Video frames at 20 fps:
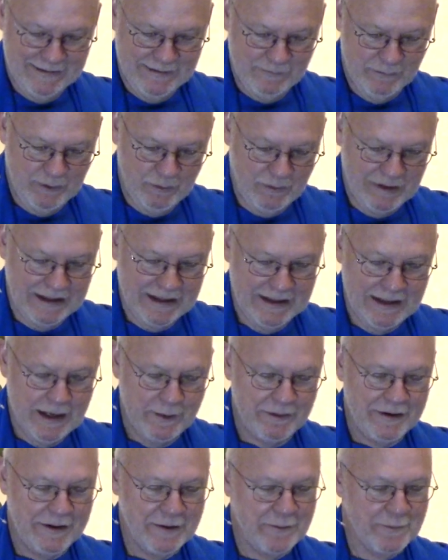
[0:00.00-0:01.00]
when we get
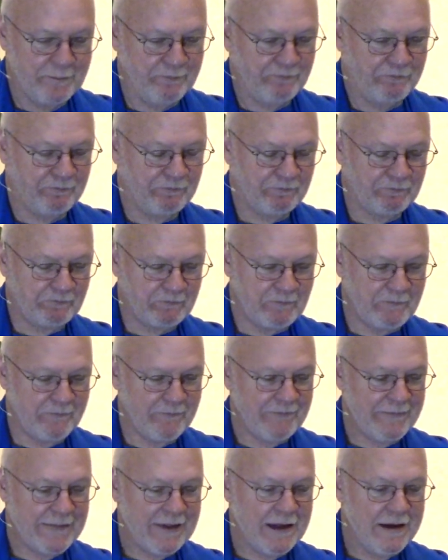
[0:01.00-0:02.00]
up here.
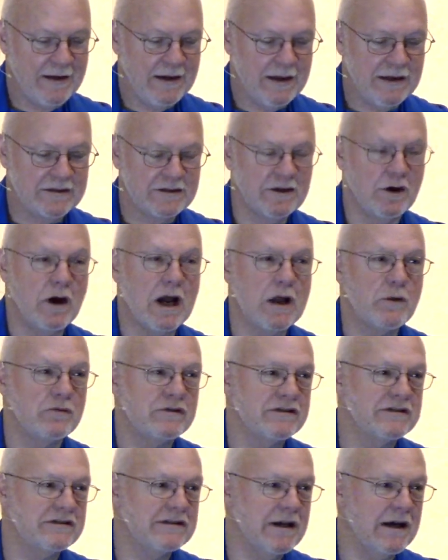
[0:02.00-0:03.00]
And so I
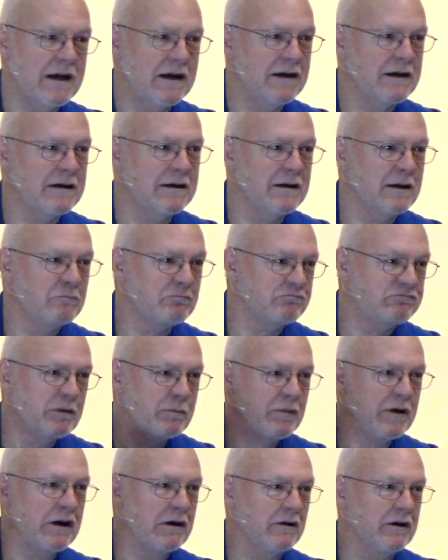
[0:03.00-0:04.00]
was
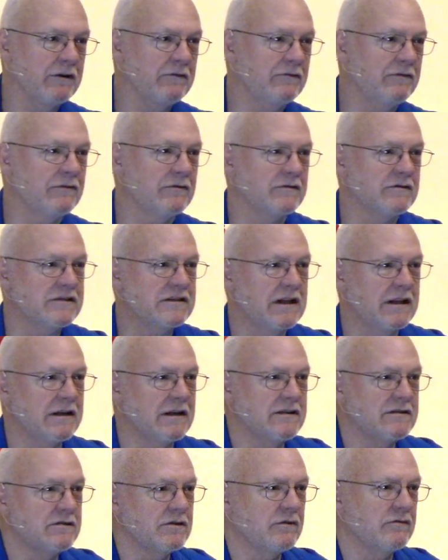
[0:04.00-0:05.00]
preparing for
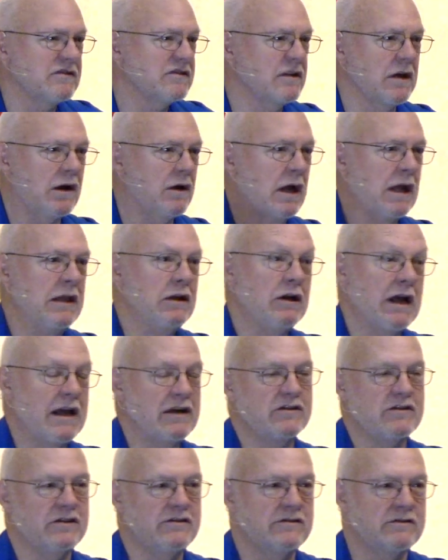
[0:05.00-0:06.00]
Sunday service. I
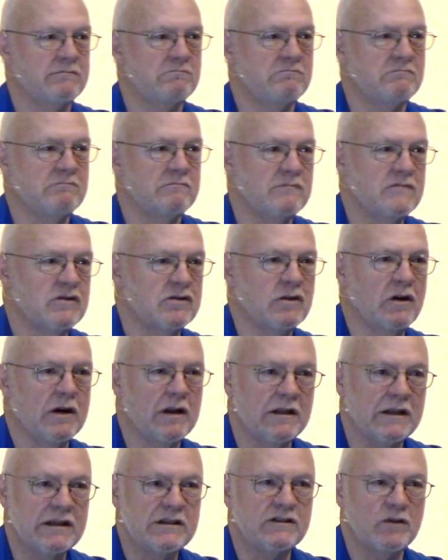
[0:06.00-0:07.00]
actually start
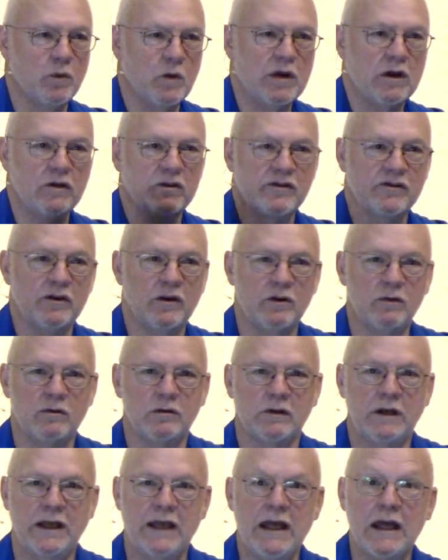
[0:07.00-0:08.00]
at least a week or so
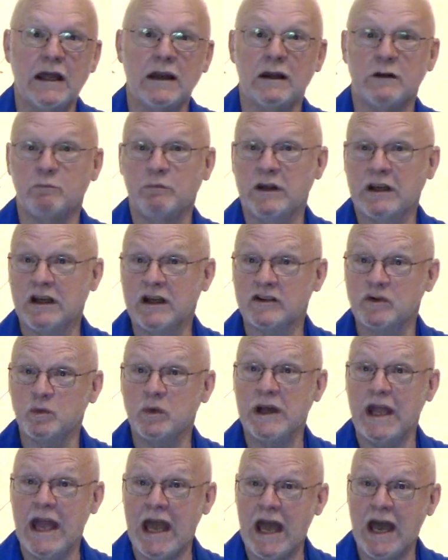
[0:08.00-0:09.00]
ahead. And because
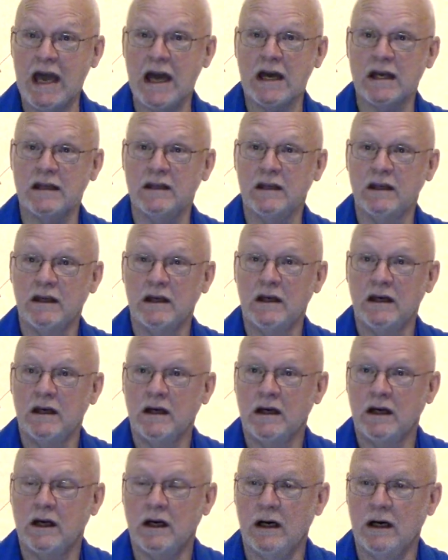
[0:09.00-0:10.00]
we had
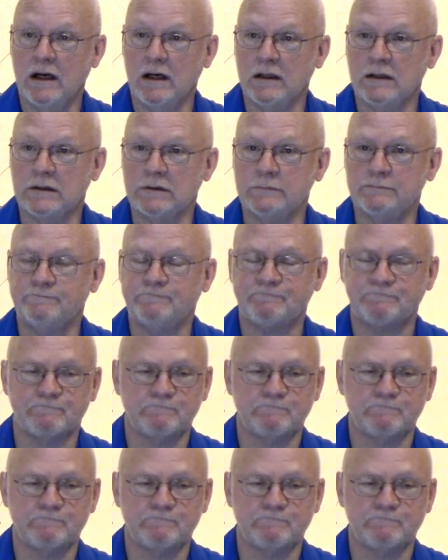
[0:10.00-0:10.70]
the